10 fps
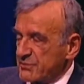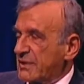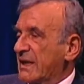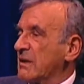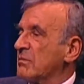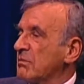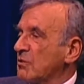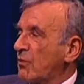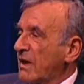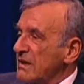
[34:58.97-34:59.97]
Okay. But
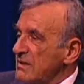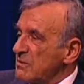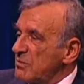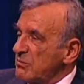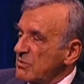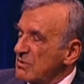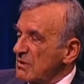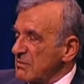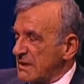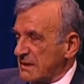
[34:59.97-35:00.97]
why did the people
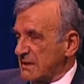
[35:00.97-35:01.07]
collaborate?